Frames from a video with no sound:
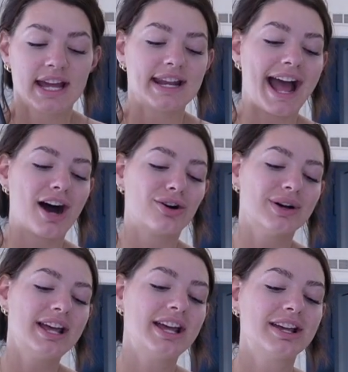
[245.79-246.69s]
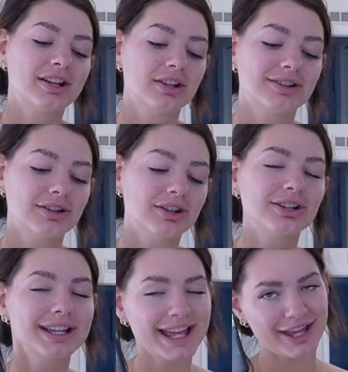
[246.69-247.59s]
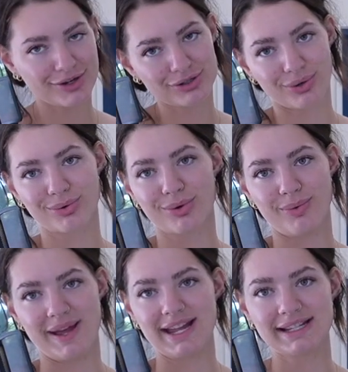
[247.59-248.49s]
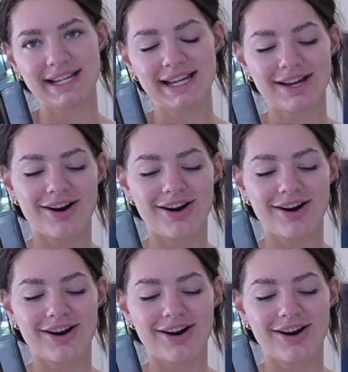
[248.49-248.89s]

Now, looking at your total weight